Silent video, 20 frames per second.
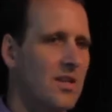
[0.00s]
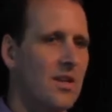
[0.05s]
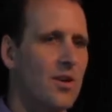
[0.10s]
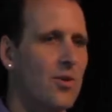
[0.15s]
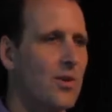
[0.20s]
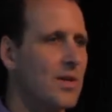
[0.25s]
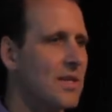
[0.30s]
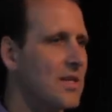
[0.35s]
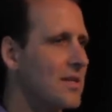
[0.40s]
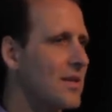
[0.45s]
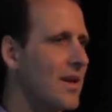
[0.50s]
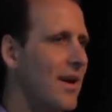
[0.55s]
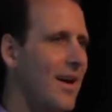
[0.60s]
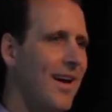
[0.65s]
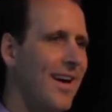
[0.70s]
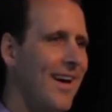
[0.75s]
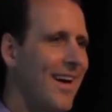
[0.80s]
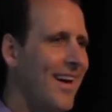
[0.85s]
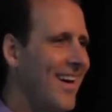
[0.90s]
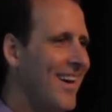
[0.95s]
There is,
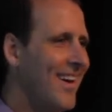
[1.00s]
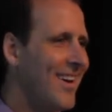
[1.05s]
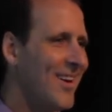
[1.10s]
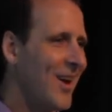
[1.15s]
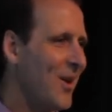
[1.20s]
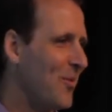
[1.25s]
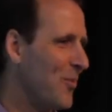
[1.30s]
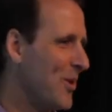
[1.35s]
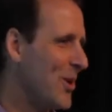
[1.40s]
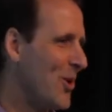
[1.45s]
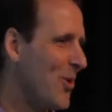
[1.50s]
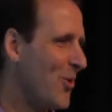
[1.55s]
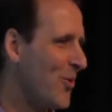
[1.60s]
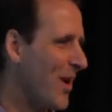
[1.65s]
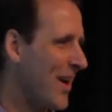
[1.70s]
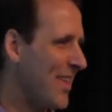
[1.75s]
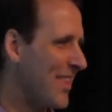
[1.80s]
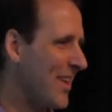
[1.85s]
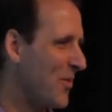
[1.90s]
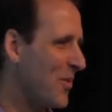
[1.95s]
and we know,
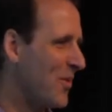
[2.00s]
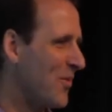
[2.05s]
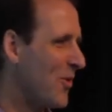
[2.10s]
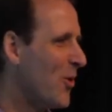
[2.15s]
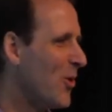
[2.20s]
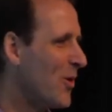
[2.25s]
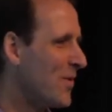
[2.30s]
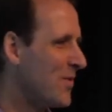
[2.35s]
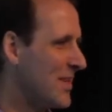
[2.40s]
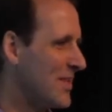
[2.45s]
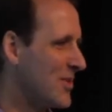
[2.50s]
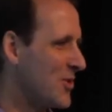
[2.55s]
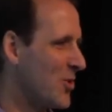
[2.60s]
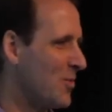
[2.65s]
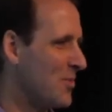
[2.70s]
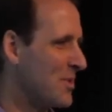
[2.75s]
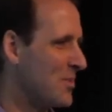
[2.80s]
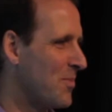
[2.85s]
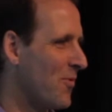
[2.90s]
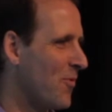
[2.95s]
I think we've heard of these
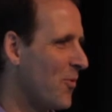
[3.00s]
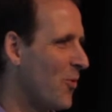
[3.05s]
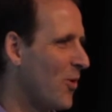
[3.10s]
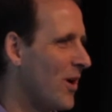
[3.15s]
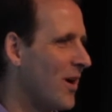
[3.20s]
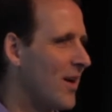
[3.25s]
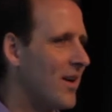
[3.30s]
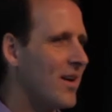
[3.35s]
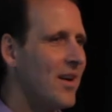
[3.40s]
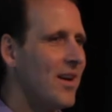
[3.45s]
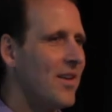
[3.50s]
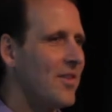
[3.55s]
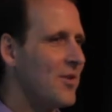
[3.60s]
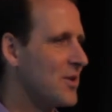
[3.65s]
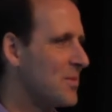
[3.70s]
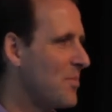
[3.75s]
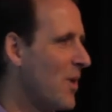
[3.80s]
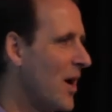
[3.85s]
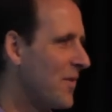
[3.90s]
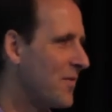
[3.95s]
terms before,
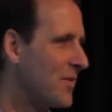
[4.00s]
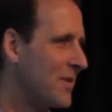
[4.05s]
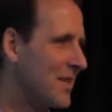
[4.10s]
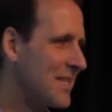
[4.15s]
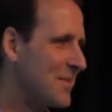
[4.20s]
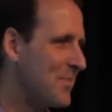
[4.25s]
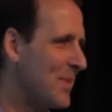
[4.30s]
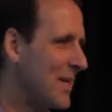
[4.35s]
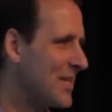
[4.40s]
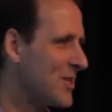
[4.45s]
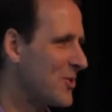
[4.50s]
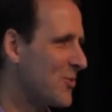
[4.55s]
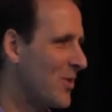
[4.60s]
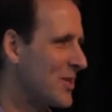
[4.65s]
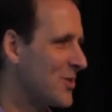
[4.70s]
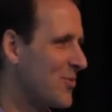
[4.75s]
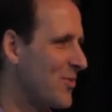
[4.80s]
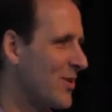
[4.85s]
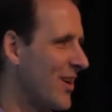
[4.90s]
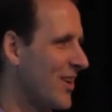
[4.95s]
there's mindfulness-based
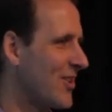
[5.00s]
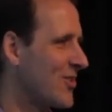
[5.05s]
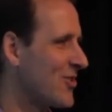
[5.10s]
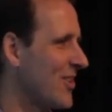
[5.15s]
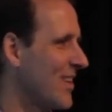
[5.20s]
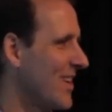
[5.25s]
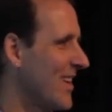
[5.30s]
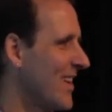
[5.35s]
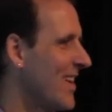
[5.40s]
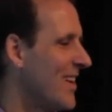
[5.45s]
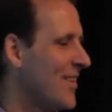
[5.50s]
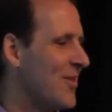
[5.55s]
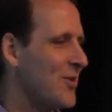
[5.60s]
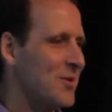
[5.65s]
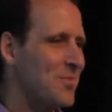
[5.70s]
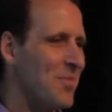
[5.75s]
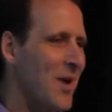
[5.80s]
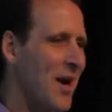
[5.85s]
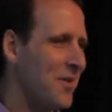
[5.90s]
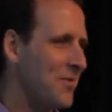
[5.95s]
stress reduction,
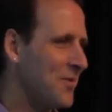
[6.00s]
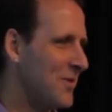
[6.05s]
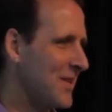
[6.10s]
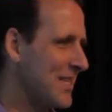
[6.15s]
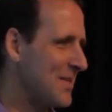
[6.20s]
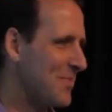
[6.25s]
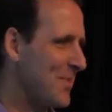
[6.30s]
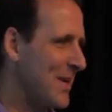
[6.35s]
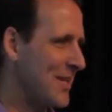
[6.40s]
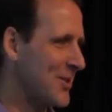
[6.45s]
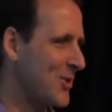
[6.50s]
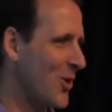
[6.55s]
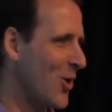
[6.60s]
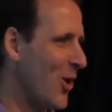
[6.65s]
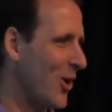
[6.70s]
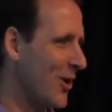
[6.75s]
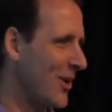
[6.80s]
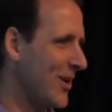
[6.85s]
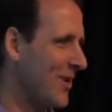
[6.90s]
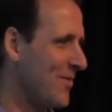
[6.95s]
there's mindfulness-based
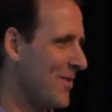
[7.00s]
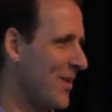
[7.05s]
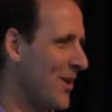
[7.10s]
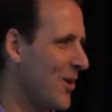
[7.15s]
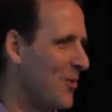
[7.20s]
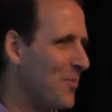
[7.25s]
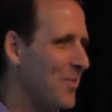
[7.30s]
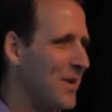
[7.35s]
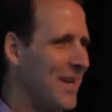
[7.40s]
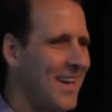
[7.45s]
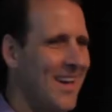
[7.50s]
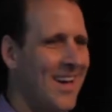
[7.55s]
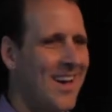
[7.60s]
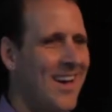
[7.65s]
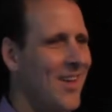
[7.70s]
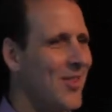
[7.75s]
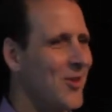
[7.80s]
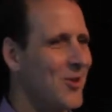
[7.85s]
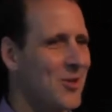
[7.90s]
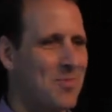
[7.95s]
cognitive therapy,
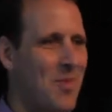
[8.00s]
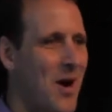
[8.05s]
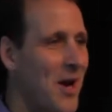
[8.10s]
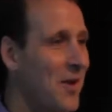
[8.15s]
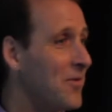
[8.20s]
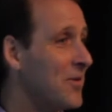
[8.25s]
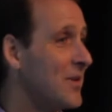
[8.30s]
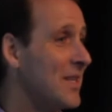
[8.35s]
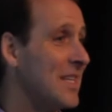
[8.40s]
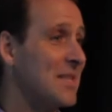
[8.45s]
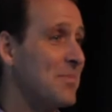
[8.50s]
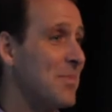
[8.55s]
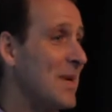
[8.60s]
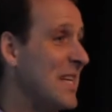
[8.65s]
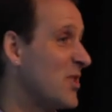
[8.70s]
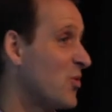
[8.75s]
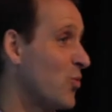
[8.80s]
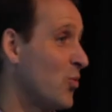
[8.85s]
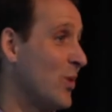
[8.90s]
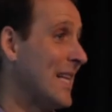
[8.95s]
there's
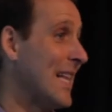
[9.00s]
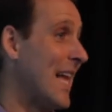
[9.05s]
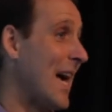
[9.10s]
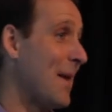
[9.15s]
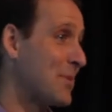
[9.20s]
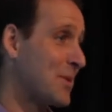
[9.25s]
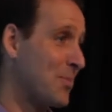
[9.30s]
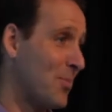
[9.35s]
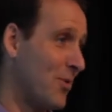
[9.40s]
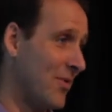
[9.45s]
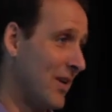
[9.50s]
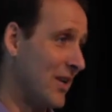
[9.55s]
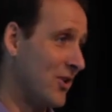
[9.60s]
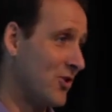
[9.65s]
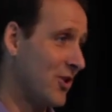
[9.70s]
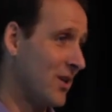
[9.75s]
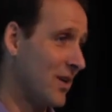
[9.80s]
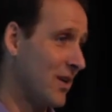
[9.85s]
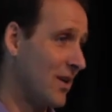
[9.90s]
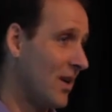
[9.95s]
mindfulness-based relapse
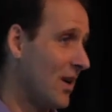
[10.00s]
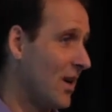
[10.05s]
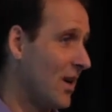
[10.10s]
prevention,